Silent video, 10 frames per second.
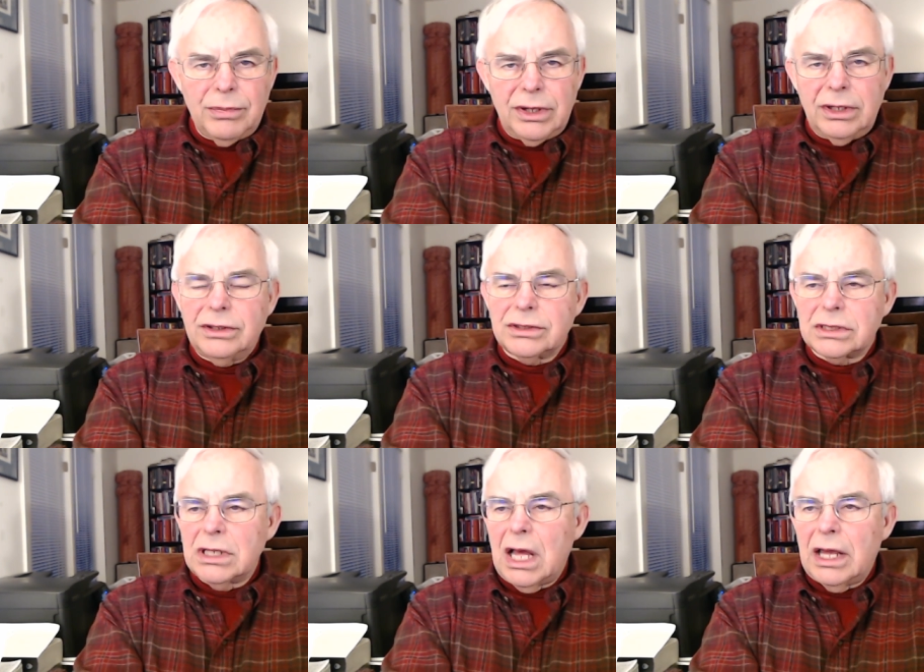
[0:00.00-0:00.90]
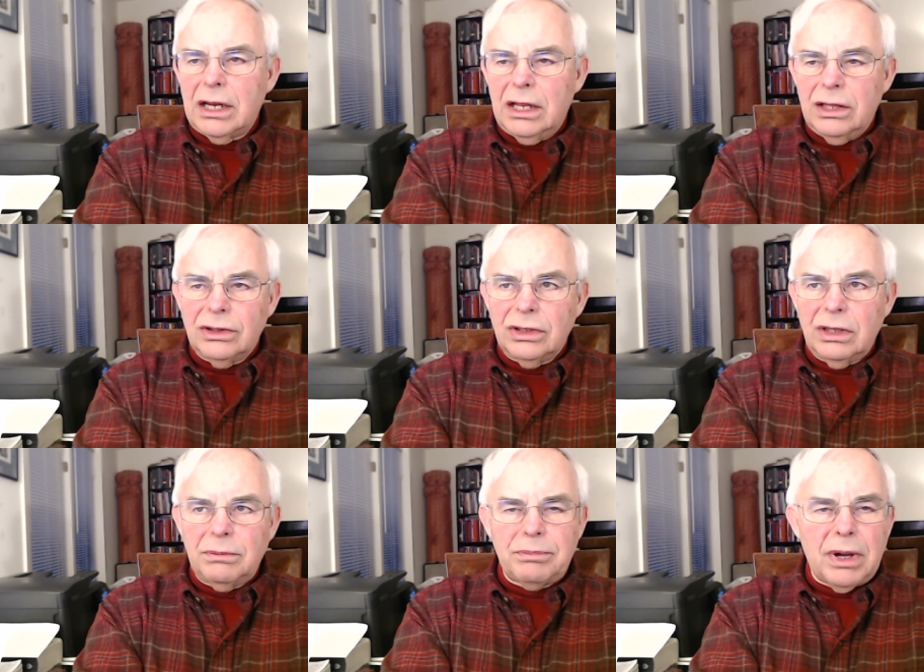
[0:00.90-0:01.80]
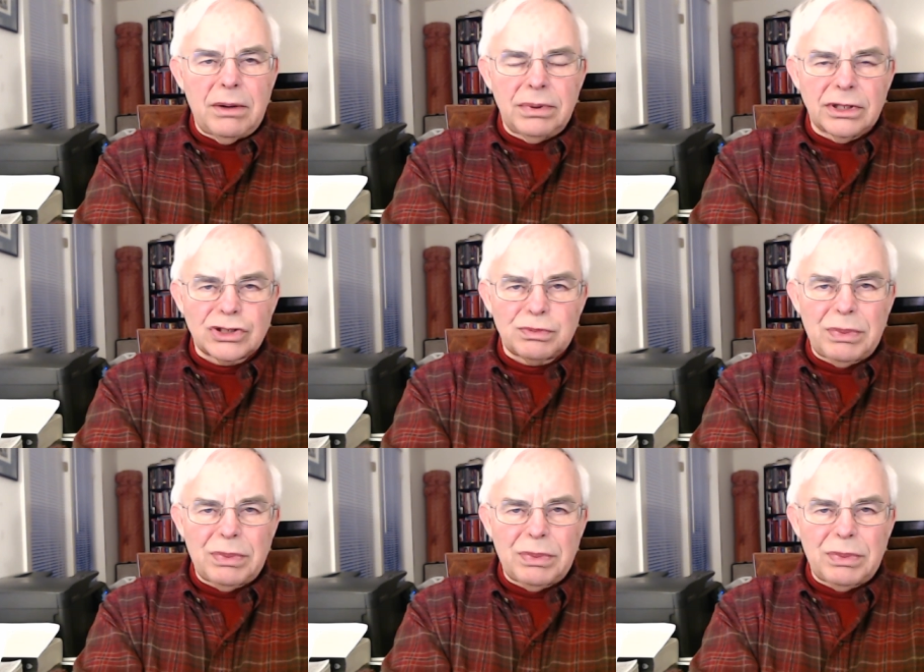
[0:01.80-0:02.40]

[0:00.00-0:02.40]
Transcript: but it is not in the public